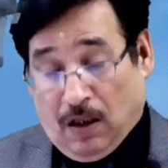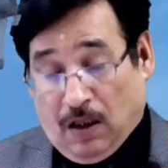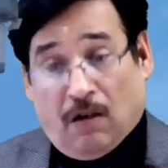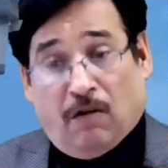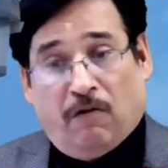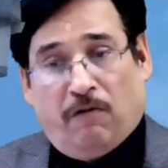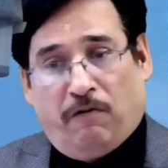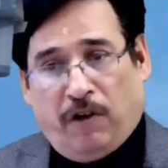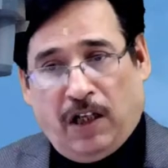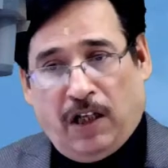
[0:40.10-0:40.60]

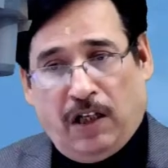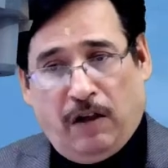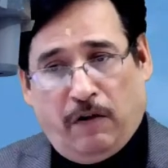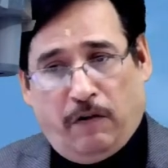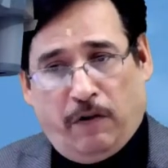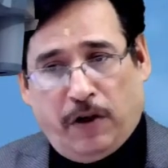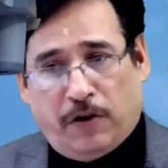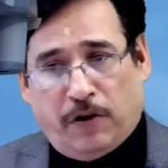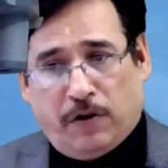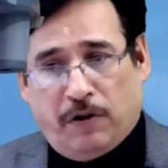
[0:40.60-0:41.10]

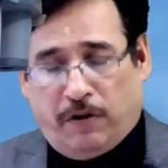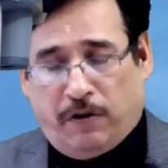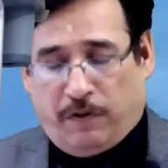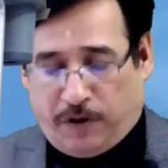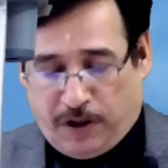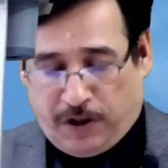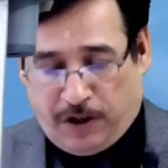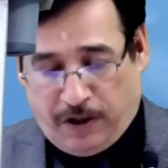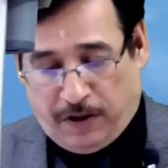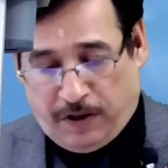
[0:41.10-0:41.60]
Valuation of
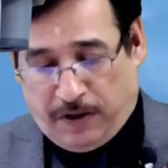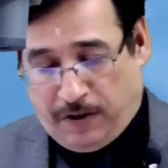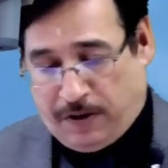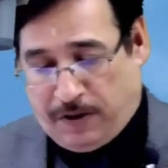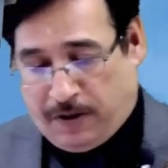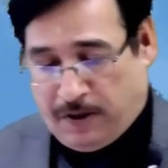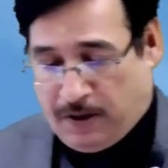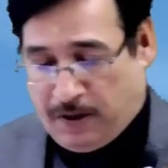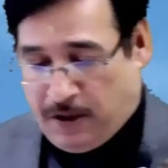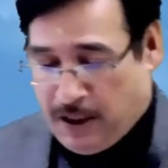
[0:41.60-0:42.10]

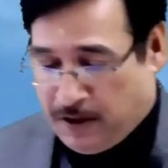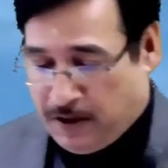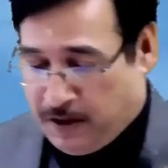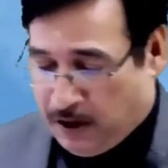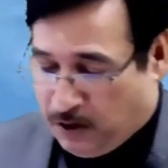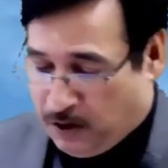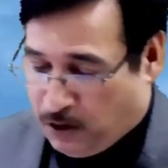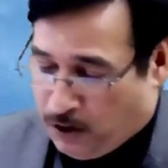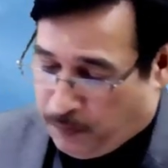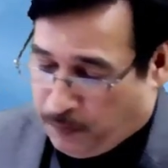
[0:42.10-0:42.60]
shares. That's the
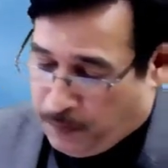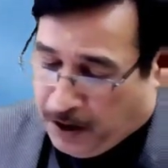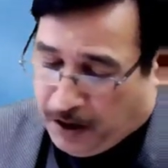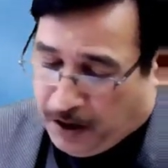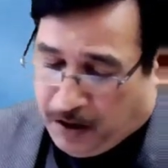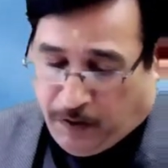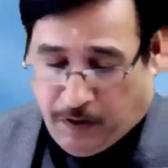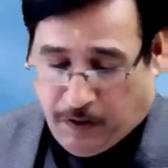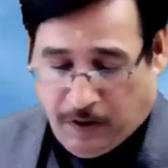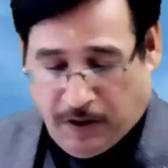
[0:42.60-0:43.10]
topic.
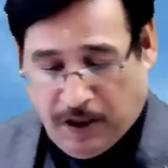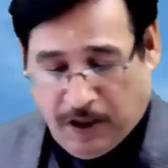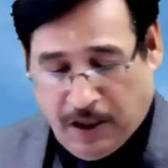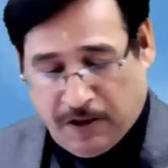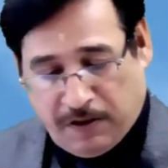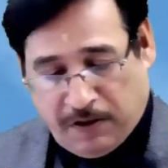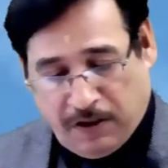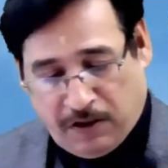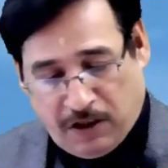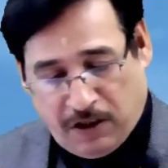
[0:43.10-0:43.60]
That's
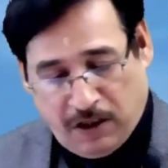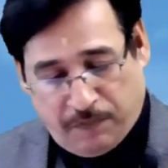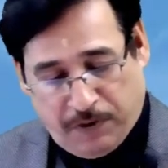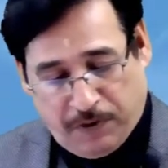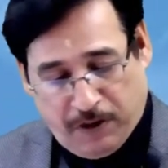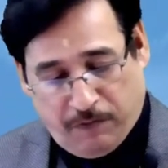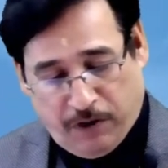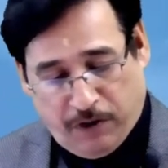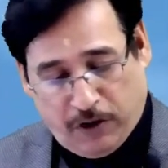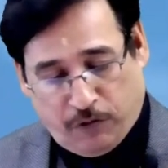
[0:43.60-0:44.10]
the chapter
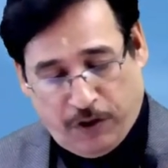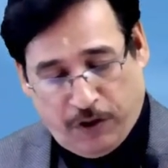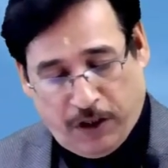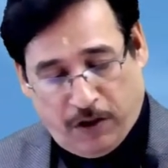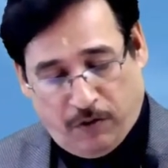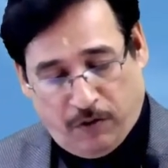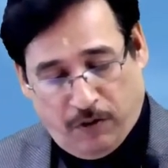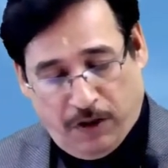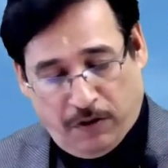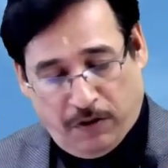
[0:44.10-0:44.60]
which we are
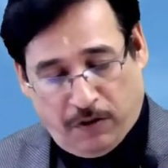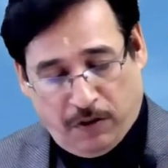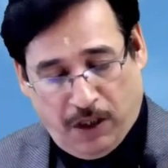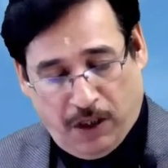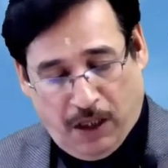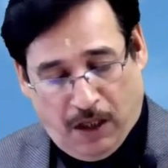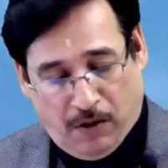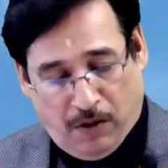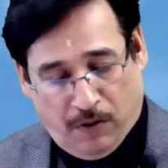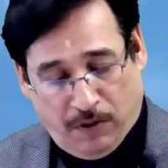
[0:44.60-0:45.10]
going to
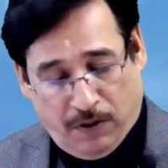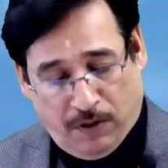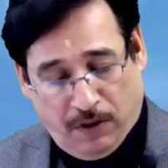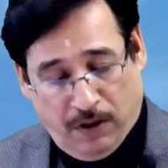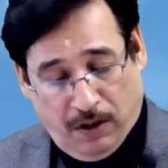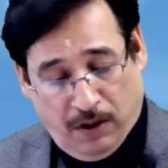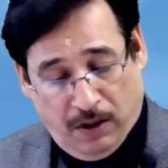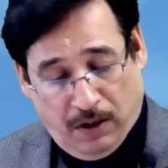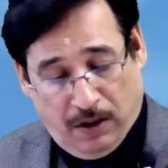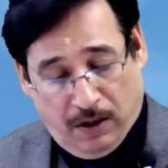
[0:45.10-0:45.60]
now
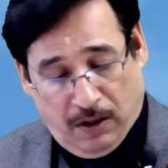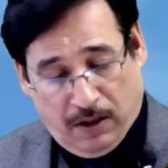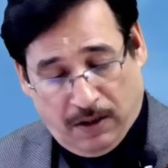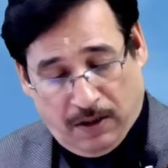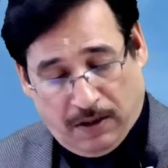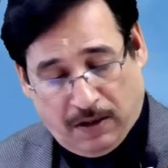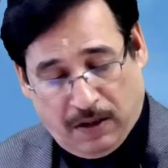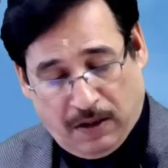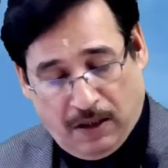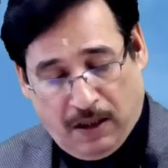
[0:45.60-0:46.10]

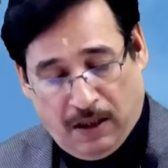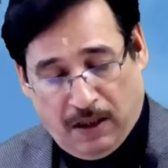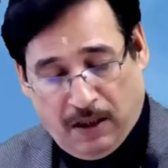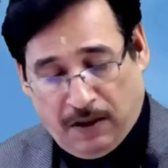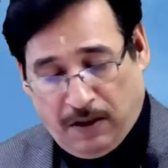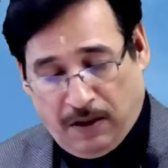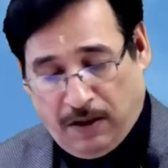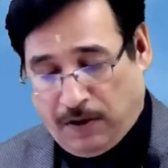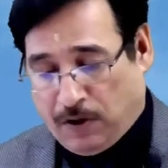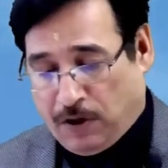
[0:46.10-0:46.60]
start
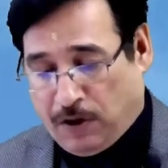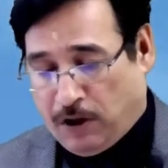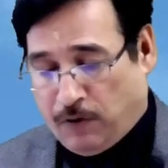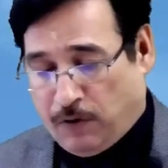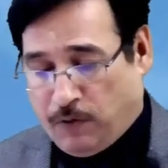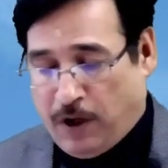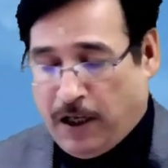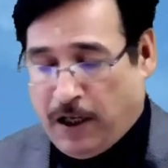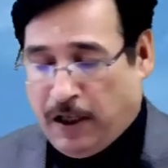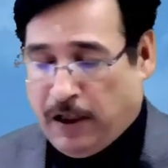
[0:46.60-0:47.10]
in a short
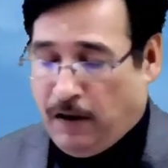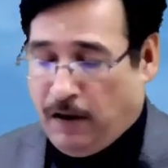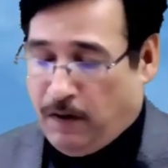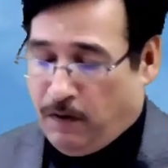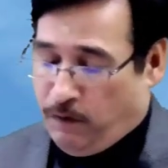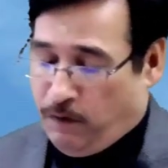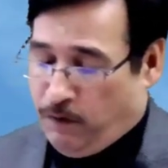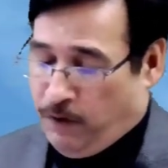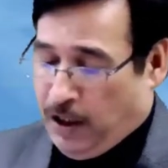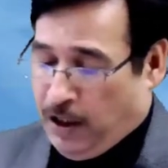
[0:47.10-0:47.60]
while.
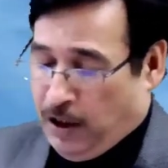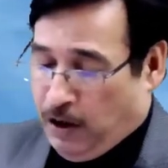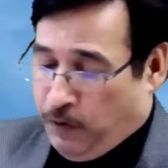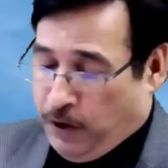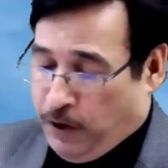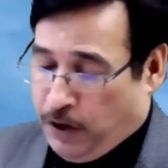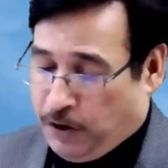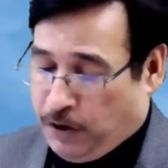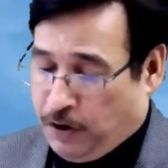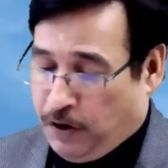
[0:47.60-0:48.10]

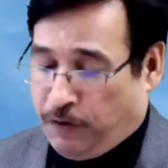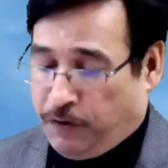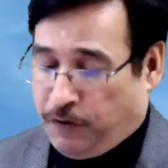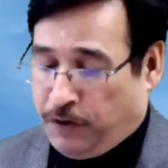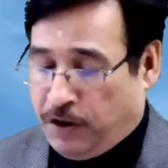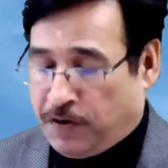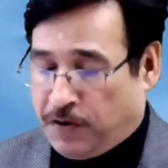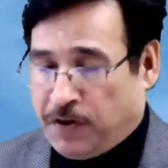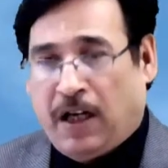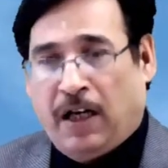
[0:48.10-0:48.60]
Valuation of
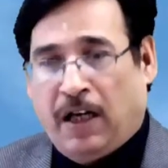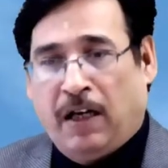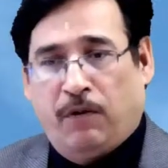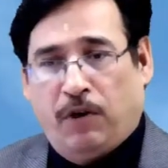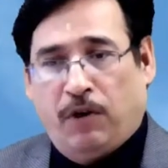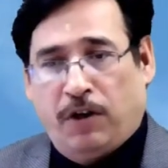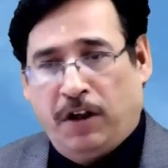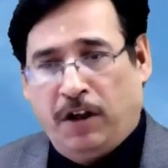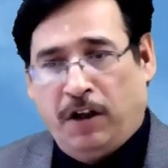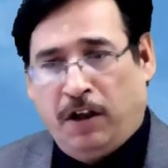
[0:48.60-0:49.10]
shares. I have
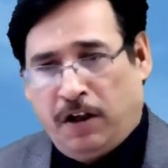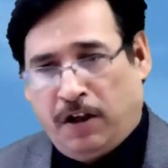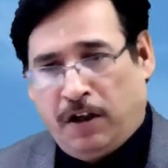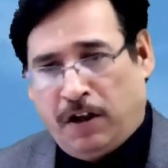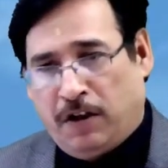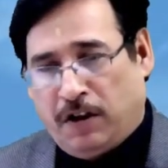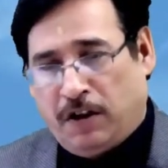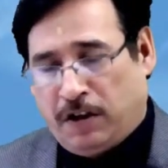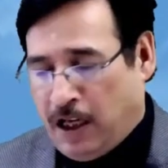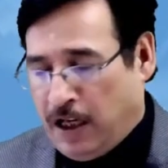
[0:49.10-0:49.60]
already written
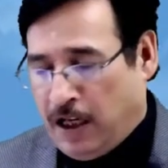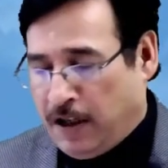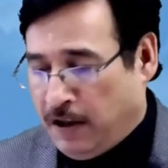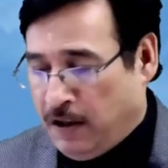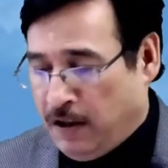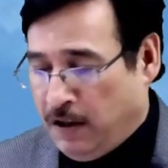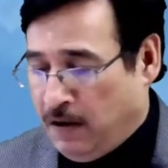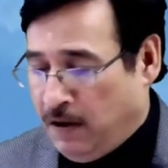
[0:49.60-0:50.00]
the title.